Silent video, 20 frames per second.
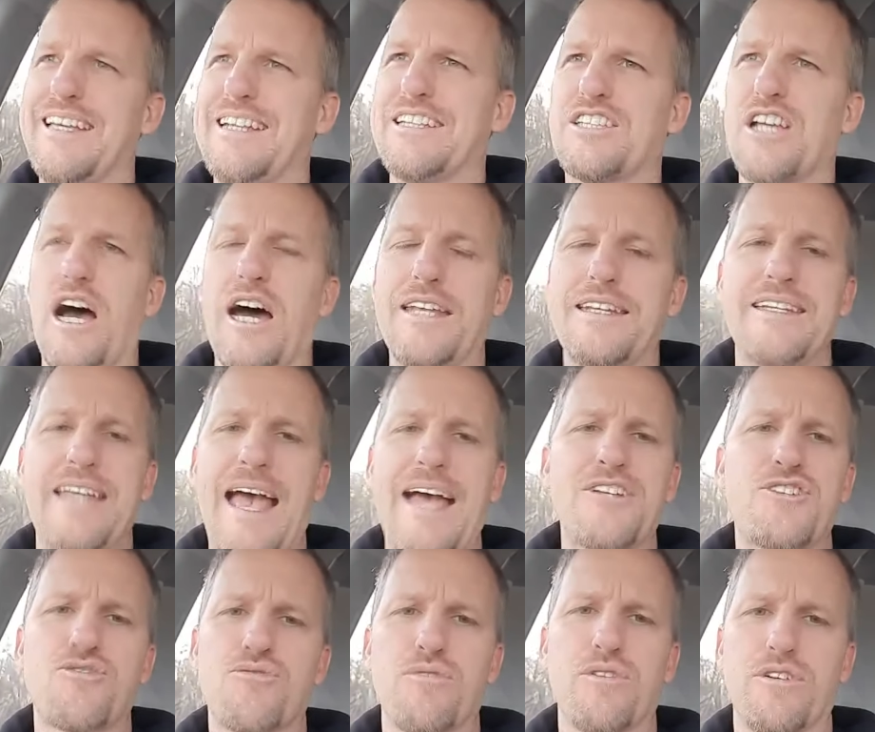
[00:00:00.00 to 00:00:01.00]
It's
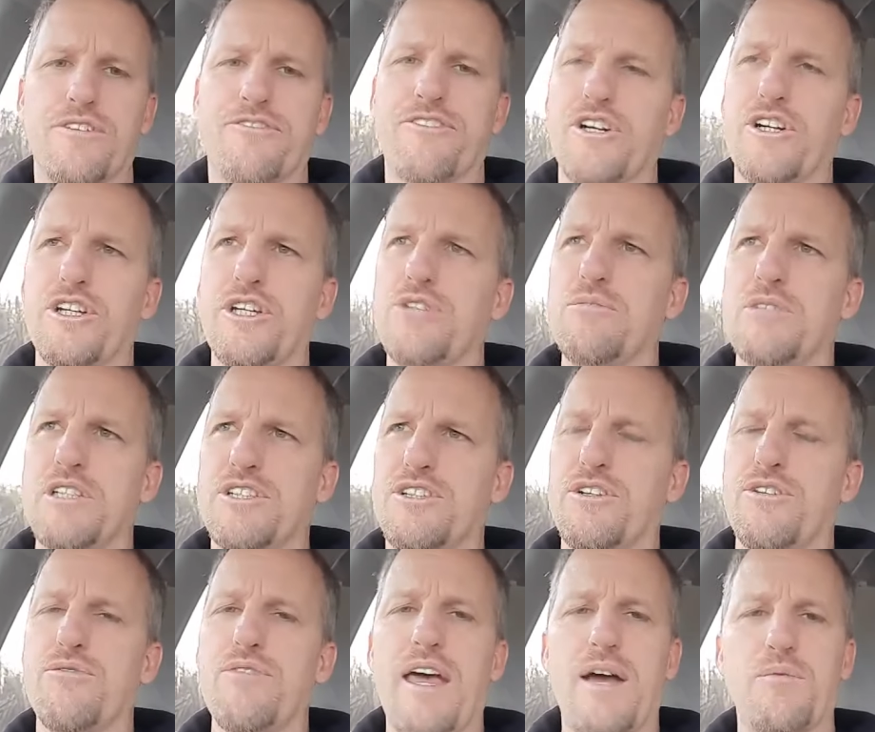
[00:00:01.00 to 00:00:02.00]
unnatural for a human
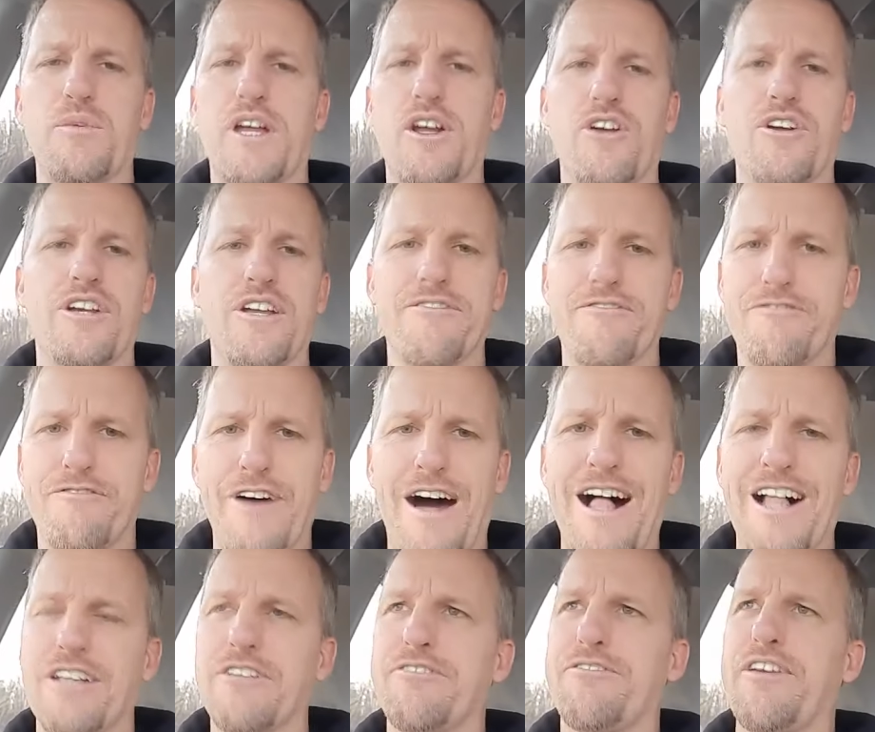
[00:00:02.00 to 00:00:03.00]
to do that. We are an
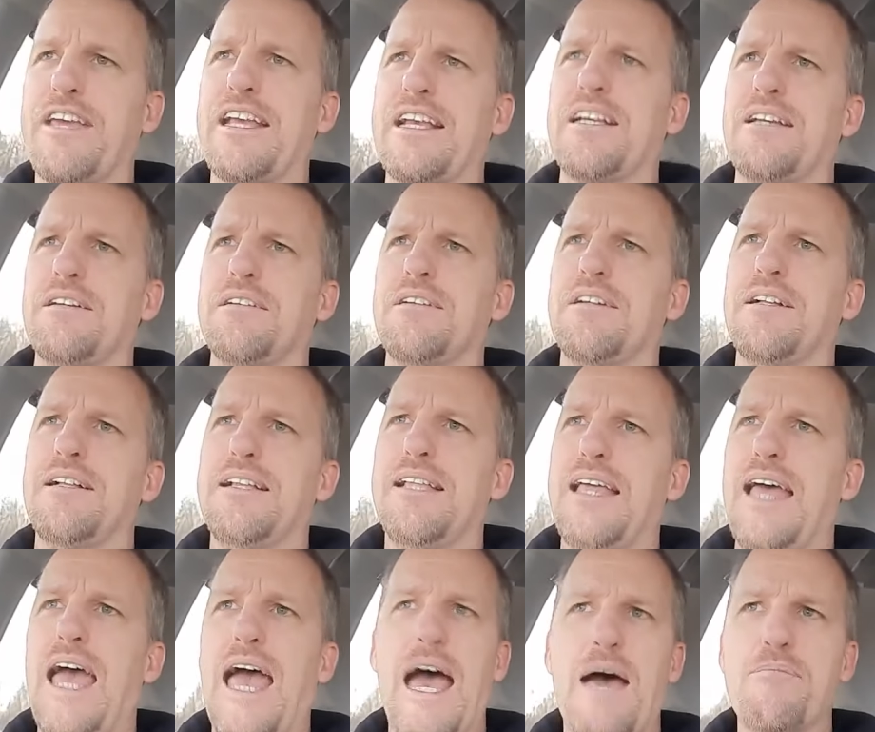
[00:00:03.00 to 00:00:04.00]

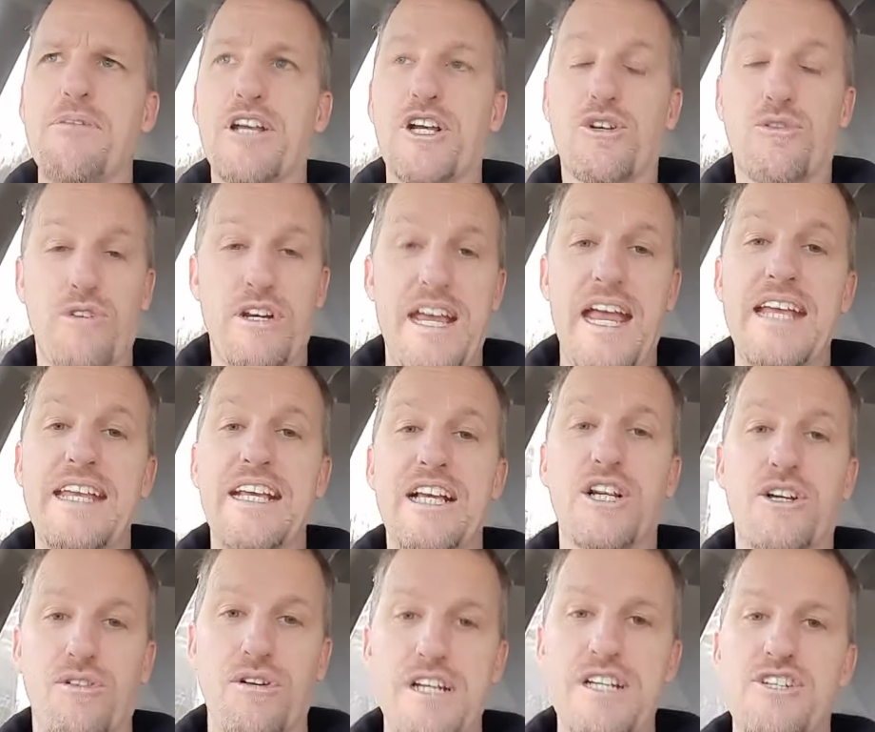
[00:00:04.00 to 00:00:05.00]
evolving, habit
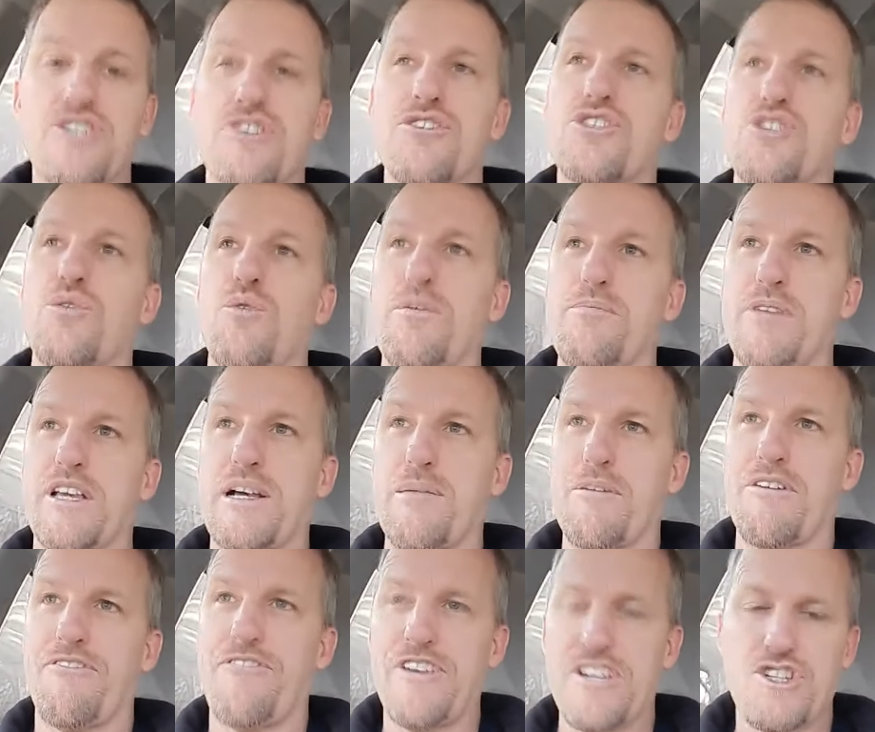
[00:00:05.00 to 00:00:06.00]
creating creature, so we
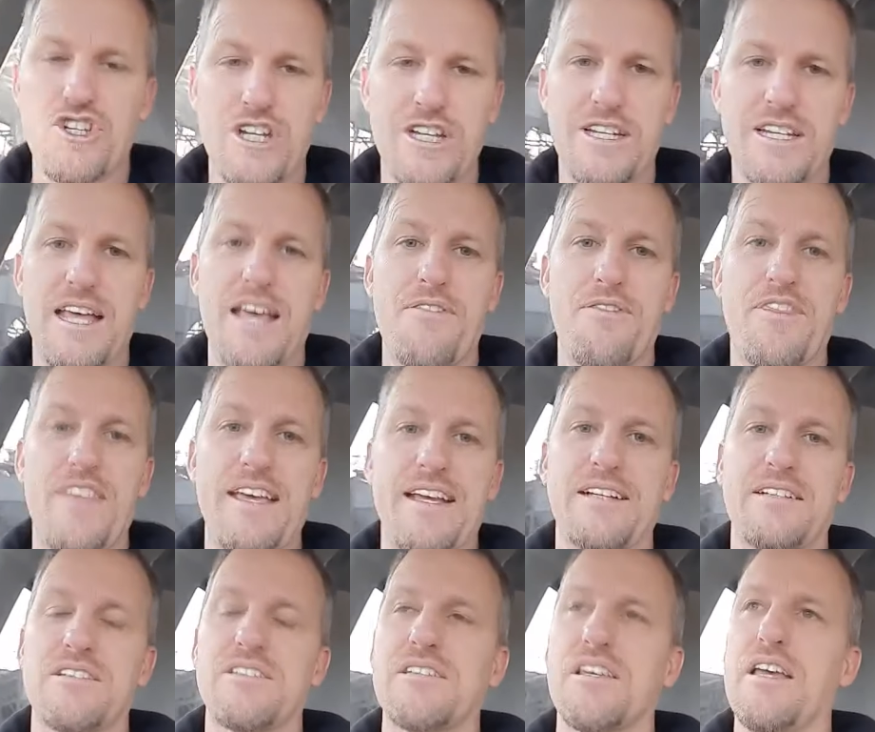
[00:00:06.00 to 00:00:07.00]
become efficient at
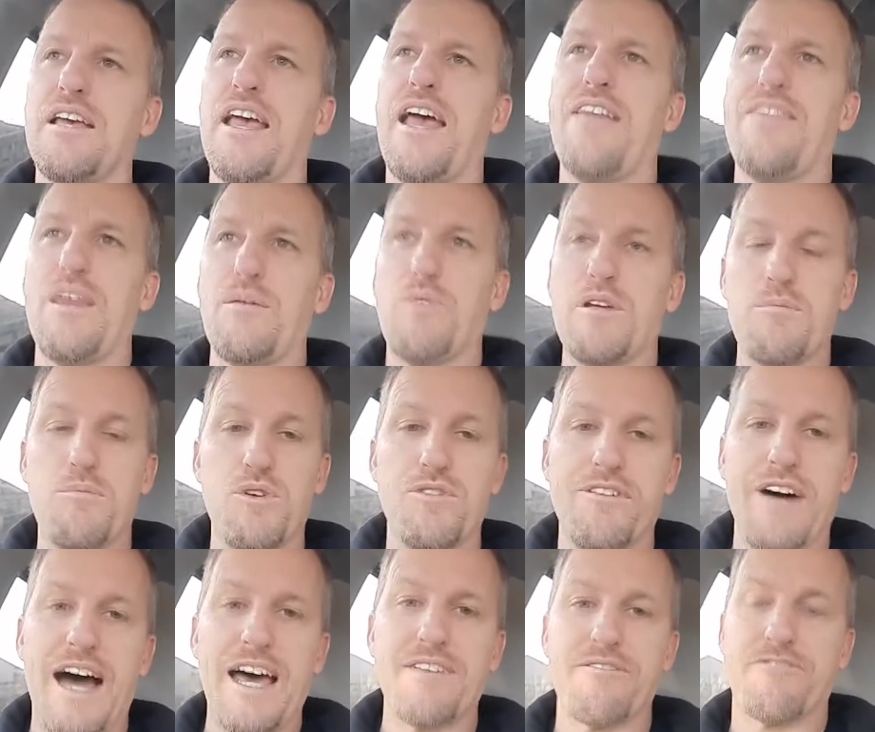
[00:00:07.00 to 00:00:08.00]
things and then we
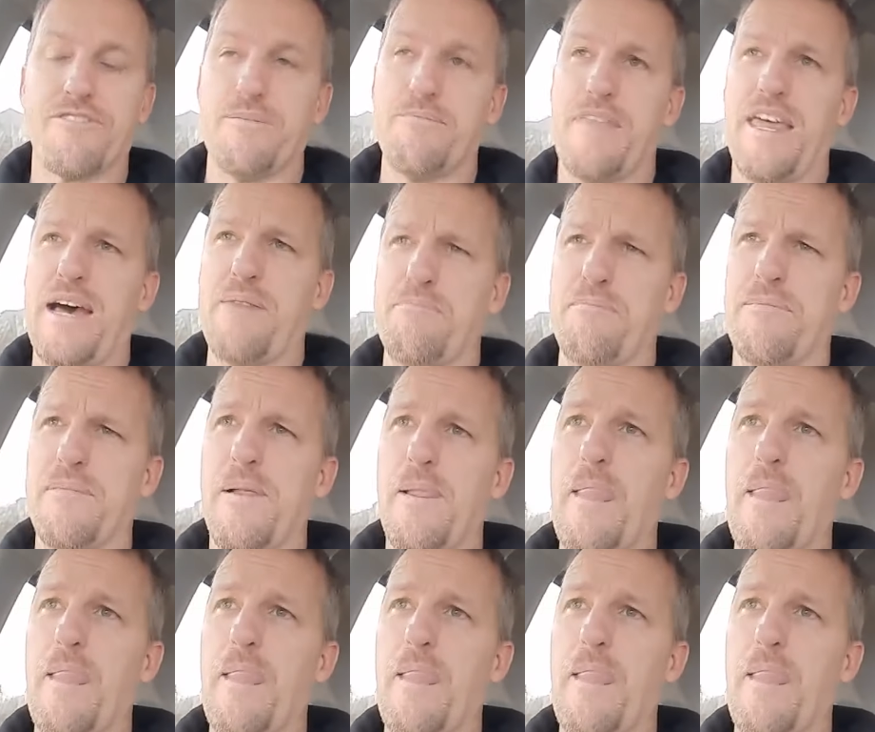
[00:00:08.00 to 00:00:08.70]
move on from them.